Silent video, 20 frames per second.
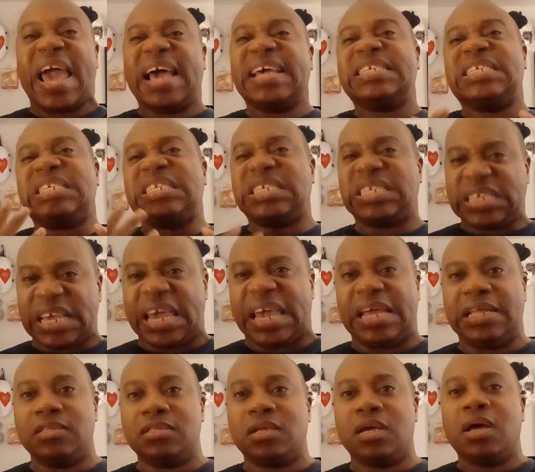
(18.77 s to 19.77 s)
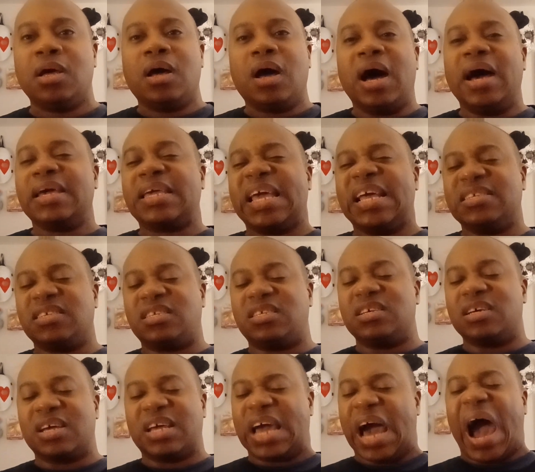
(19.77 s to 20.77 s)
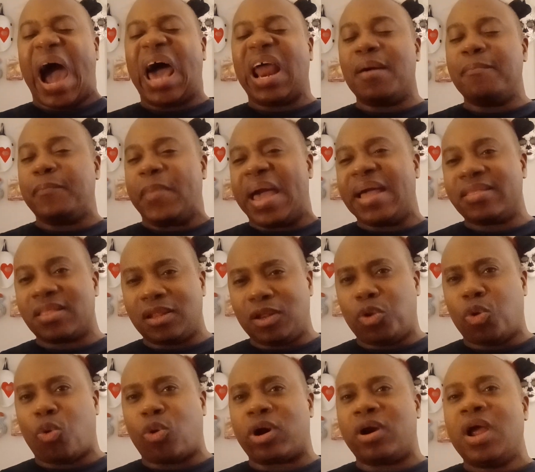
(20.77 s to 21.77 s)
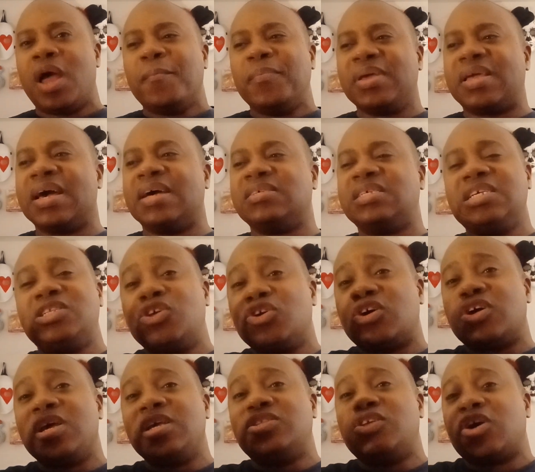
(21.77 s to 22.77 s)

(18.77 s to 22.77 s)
sinned against the god of Mandalore because he took